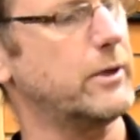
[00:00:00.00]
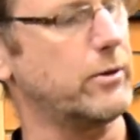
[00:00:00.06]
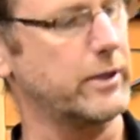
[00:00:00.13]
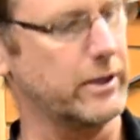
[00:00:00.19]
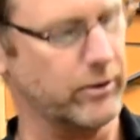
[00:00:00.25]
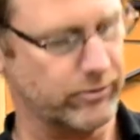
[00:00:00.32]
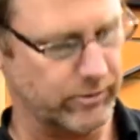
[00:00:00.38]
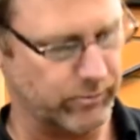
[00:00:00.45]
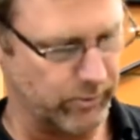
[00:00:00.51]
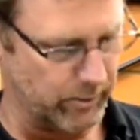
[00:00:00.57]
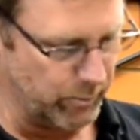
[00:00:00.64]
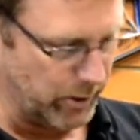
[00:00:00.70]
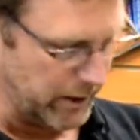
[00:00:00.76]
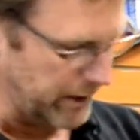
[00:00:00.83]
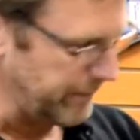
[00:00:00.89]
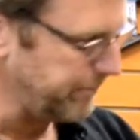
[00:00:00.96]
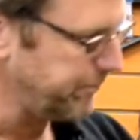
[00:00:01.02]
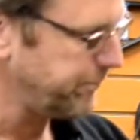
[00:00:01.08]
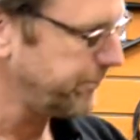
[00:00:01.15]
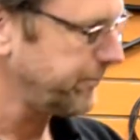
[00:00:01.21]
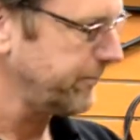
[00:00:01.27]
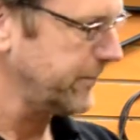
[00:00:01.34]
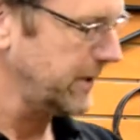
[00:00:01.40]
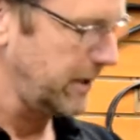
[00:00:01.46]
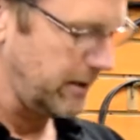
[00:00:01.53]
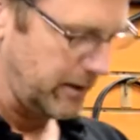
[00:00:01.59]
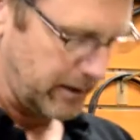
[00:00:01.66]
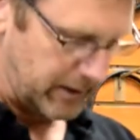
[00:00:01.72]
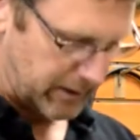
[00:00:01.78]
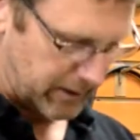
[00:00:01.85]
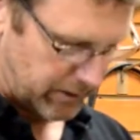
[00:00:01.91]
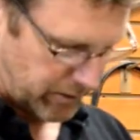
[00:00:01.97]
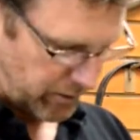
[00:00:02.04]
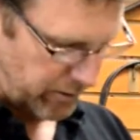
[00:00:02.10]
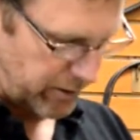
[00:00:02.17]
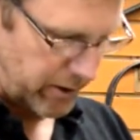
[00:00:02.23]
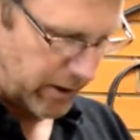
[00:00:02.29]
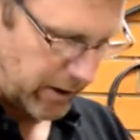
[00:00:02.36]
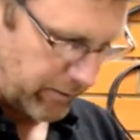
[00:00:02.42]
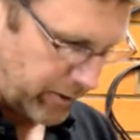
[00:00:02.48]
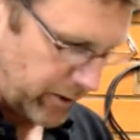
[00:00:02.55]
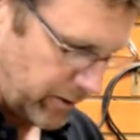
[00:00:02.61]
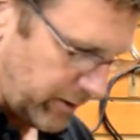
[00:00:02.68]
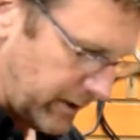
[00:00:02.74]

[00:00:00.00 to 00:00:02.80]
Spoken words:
It only goes in one way. Turn it over